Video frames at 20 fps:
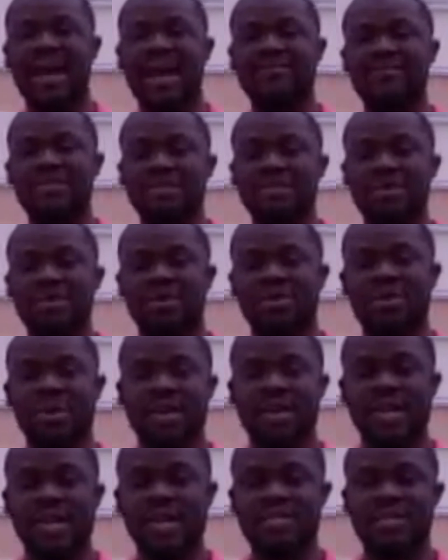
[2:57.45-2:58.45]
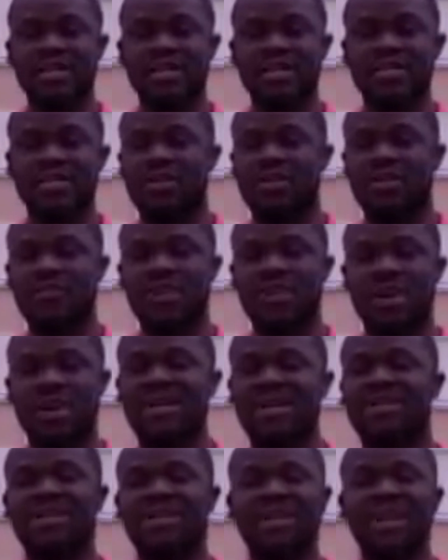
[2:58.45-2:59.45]
I have no connection, no
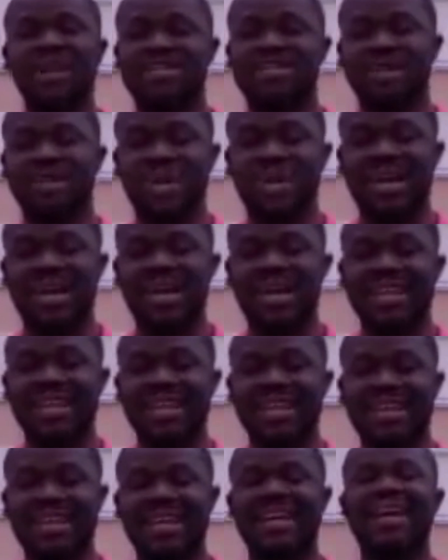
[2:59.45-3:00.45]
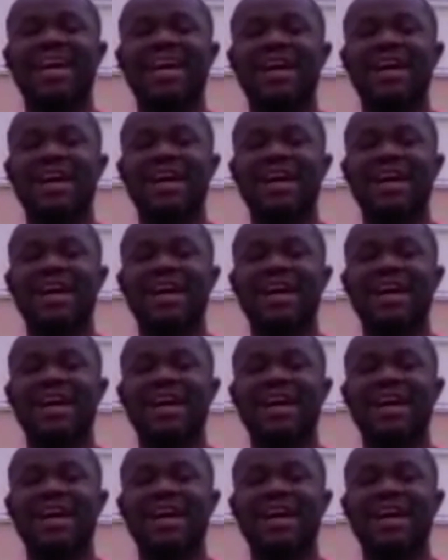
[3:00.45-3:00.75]
formal connection with anything.